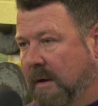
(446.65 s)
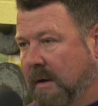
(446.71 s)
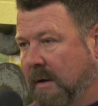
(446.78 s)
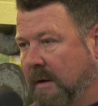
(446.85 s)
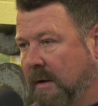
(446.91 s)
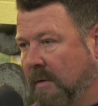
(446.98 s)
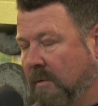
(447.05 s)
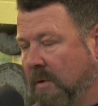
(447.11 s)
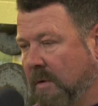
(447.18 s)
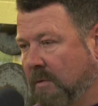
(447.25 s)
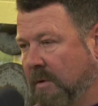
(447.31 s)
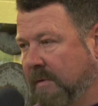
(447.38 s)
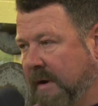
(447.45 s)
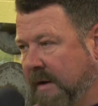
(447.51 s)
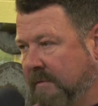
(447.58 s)

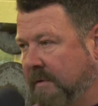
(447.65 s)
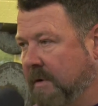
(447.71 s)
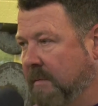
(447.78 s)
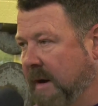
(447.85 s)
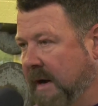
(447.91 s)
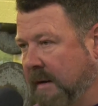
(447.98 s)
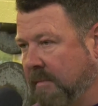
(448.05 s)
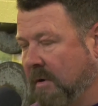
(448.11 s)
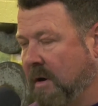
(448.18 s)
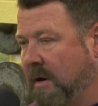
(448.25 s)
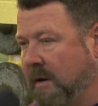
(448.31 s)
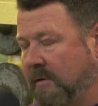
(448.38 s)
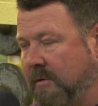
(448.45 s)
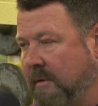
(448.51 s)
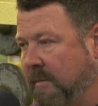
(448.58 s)
We've had a few bad breaks.